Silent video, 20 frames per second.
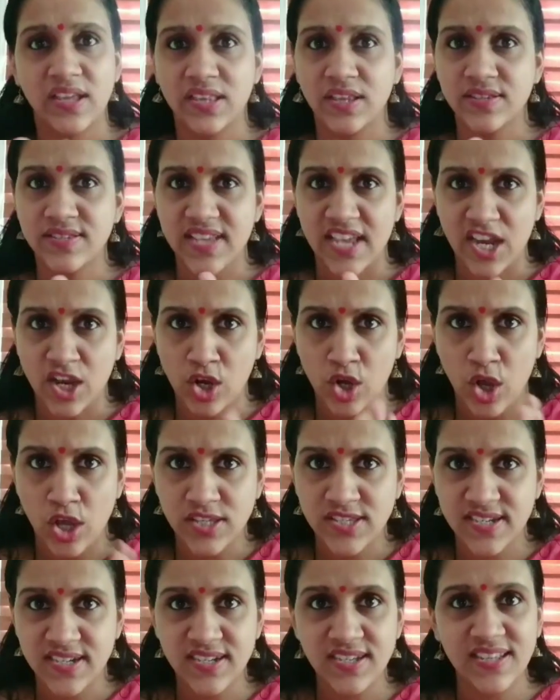that the
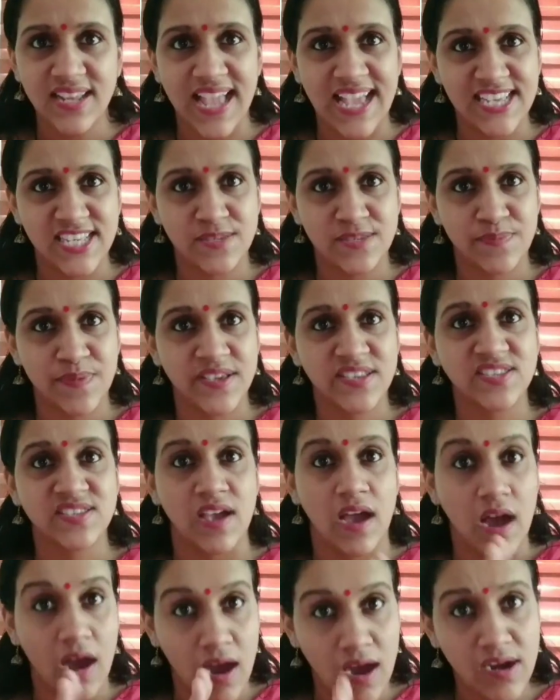psychological aspects
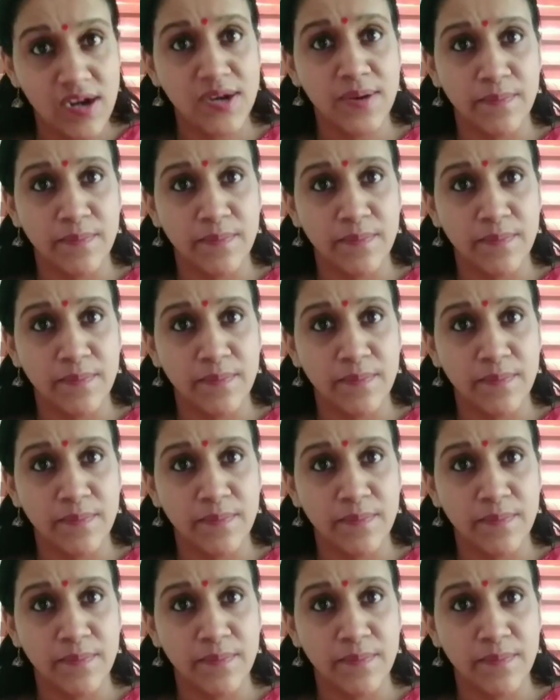are